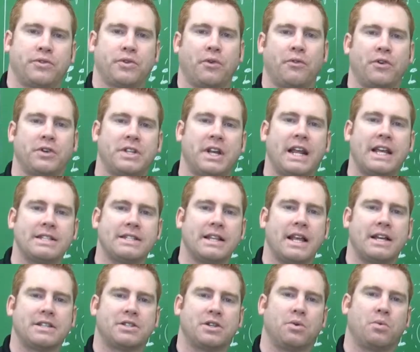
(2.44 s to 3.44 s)
So for today's
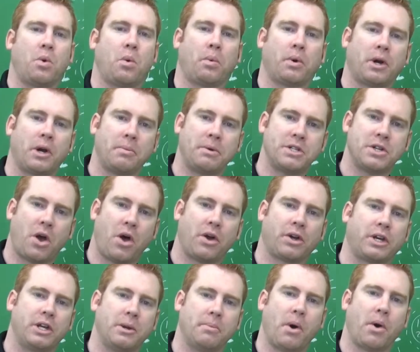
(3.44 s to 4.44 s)
lesson, what we're going to be
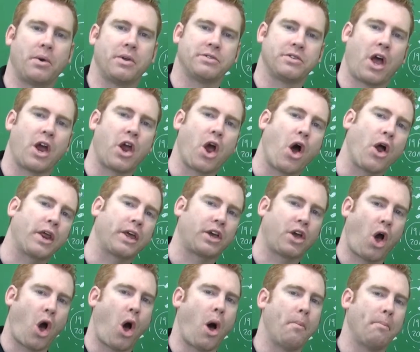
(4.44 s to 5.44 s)
talking about is ionic
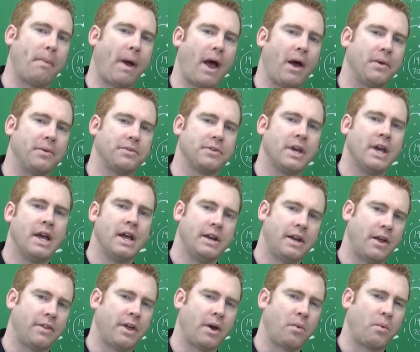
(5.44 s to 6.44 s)
compounds.
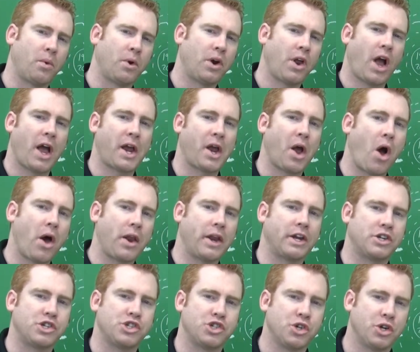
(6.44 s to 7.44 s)
Now that word
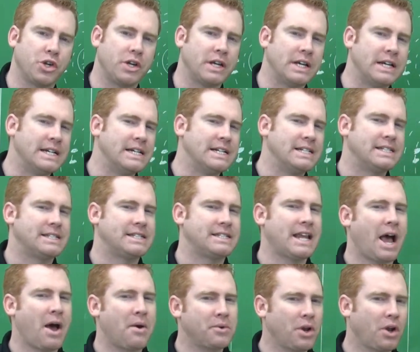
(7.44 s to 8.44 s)
ionic should
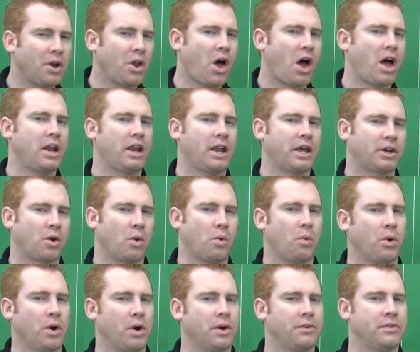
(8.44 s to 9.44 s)
sound a lot like a
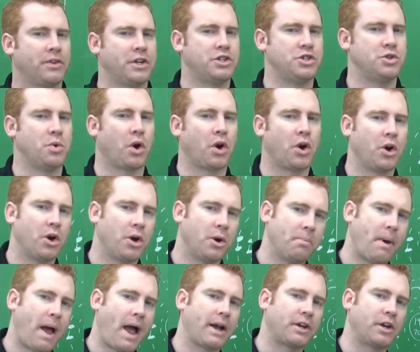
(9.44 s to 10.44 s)
word that you heard
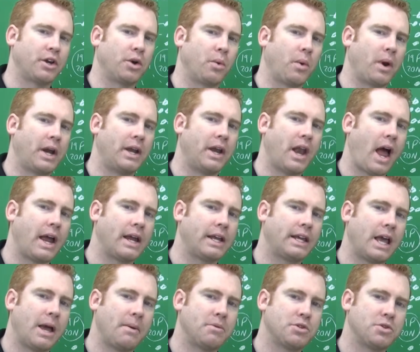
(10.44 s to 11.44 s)
back in grade 9
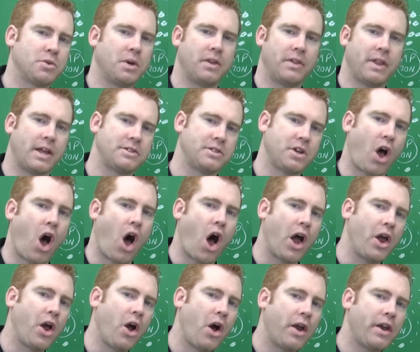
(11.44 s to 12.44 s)
chemistry, and that's
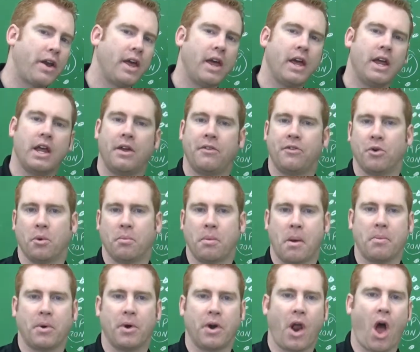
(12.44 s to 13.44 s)
ion. If you
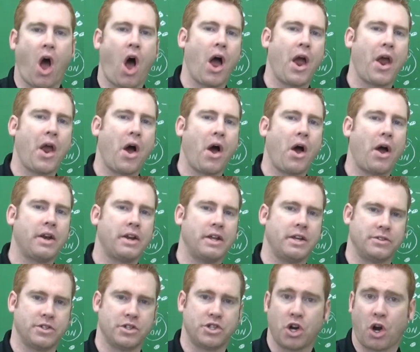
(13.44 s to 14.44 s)
remember, an ion
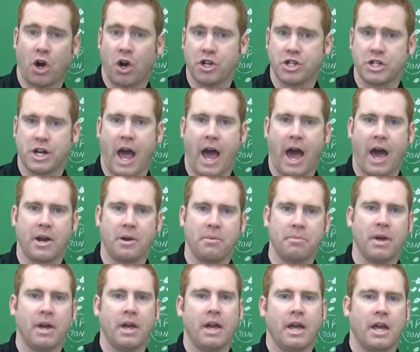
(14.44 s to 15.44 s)
is a charged atom,
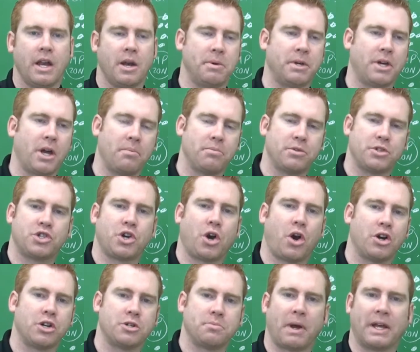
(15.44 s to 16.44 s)
and it becomes
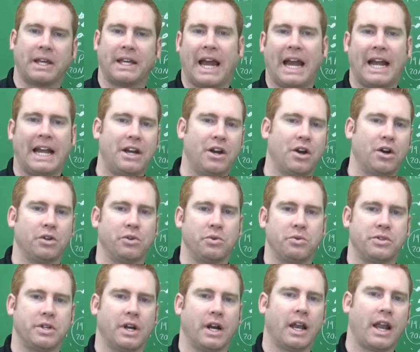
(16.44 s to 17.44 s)
charged by gaining or
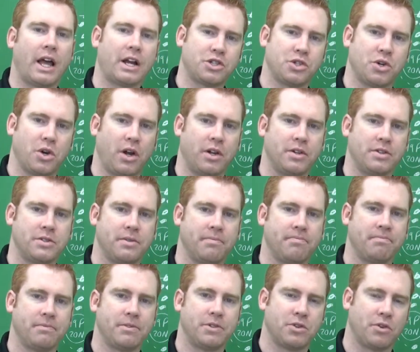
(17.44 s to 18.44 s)
losing electrons.
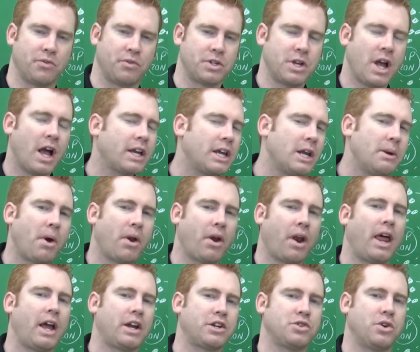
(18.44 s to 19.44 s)
So if we're talking about
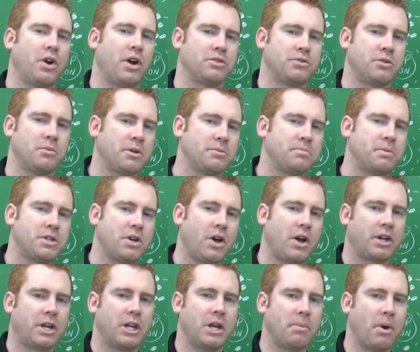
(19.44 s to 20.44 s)
electrons, we must be
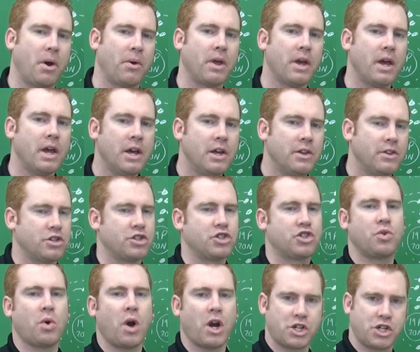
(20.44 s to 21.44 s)
talking about the
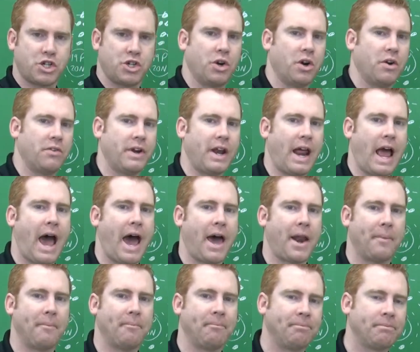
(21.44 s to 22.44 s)
structure of an
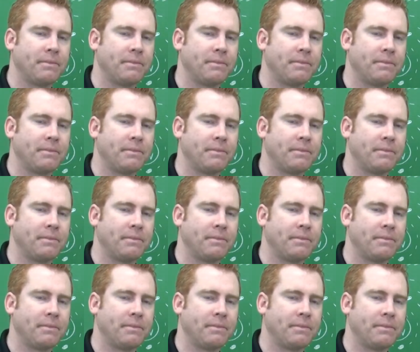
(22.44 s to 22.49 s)
atom.